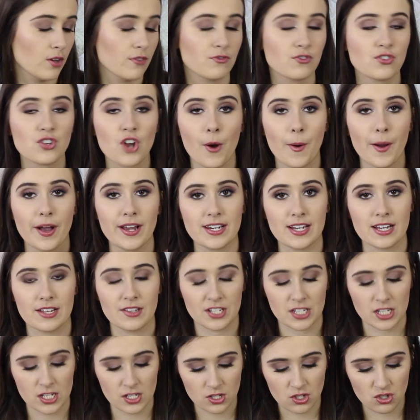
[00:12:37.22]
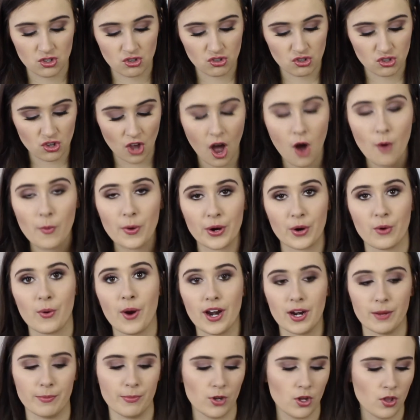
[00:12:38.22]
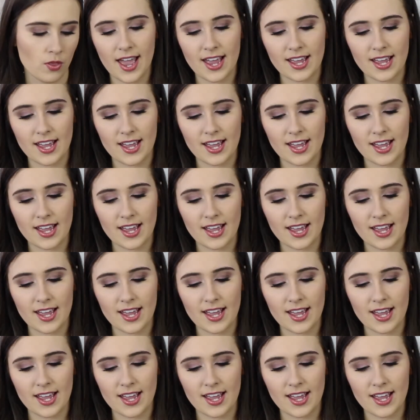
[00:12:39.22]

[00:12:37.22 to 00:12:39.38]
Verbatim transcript: have no idea. This is so incredible.